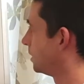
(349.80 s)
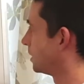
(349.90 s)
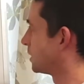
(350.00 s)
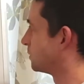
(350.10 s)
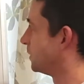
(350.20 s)

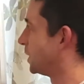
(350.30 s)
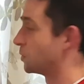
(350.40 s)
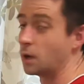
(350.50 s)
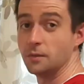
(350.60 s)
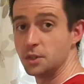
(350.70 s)
That's
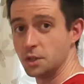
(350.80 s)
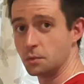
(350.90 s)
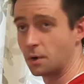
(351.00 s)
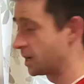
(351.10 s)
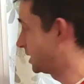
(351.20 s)
further over to the
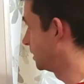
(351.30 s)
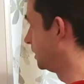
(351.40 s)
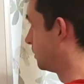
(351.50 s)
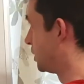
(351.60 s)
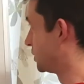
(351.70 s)
right
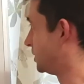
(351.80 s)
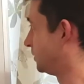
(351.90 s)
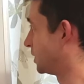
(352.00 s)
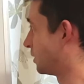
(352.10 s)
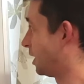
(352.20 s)
in the
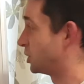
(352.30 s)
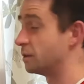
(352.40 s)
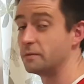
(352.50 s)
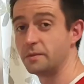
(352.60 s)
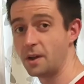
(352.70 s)
positive direction
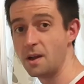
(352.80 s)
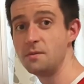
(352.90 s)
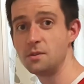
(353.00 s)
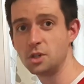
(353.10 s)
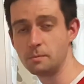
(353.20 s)
of 5.
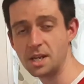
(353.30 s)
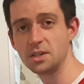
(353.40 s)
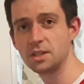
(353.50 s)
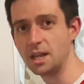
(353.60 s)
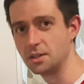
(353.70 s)
So it
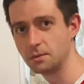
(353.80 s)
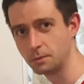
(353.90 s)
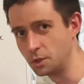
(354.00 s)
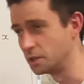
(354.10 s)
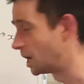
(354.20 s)
makes sense.
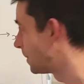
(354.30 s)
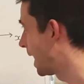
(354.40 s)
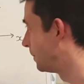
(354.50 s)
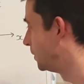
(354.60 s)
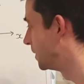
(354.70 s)
Good, I'm
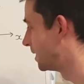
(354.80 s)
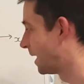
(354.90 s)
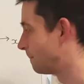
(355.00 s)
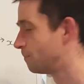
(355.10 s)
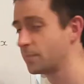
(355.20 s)
happy with
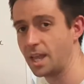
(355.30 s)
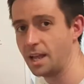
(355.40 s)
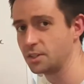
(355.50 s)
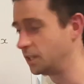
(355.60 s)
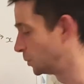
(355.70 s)
that.
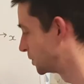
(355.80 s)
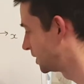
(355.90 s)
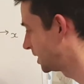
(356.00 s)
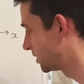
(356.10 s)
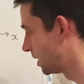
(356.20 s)
X equals
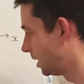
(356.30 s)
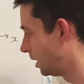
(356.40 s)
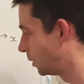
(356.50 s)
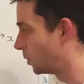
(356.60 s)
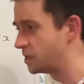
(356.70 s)
6.
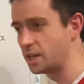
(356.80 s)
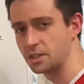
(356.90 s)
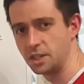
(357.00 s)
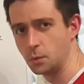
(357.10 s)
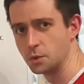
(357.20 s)
Where's
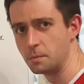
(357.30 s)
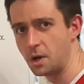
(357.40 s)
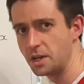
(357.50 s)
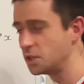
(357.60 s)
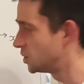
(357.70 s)
x equals
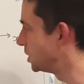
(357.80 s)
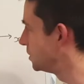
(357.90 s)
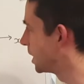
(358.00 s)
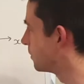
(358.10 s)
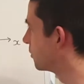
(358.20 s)
minus
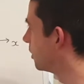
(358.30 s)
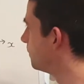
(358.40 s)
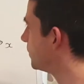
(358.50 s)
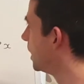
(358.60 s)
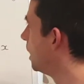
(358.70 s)
2 come
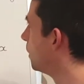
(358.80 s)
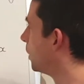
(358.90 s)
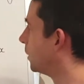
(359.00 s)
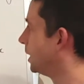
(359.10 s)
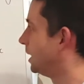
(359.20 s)
from?
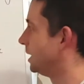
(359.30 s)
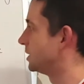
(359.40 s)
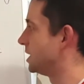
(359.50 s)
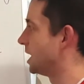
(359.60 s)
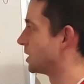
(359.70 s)
Well, it's
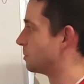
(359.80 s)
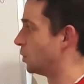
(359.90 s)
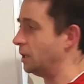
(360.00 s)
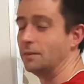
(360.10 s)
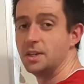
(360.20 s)
the other
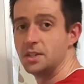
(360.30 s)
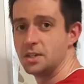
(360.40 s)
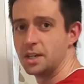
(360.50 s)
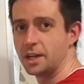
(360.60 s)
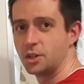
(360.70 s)
point of
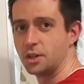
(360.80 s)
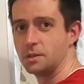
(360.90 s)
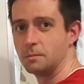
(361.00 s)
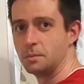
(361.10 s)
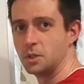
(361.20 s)
intersection
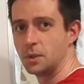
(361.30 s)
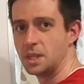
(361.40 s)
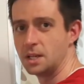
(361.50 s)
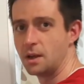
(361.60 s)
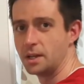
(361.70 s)
between
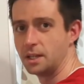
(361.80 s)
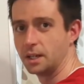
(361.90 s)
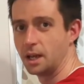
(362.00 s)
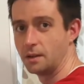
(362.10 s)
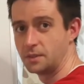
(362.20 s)
the line and the
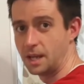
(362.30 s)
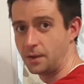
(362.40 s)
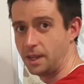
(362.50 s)
curve down